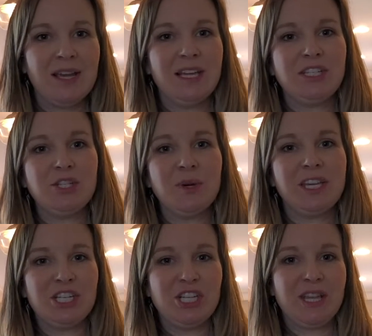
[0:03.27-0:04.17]
into a
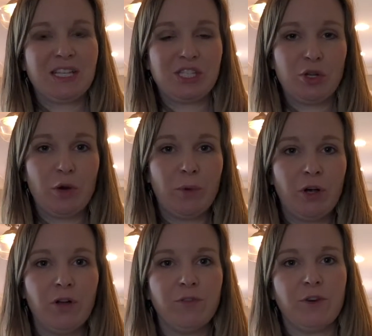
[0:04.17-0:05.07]
kitchen that's
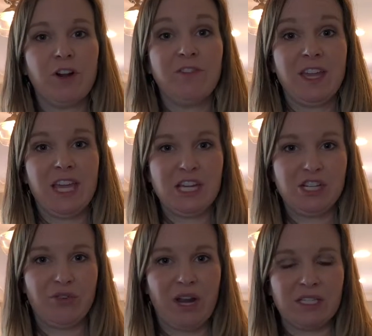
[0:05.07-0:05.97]
suitable for a
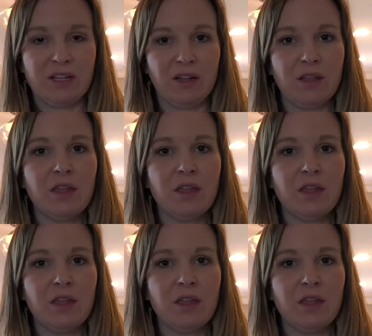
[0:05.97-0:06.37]
vacation rental.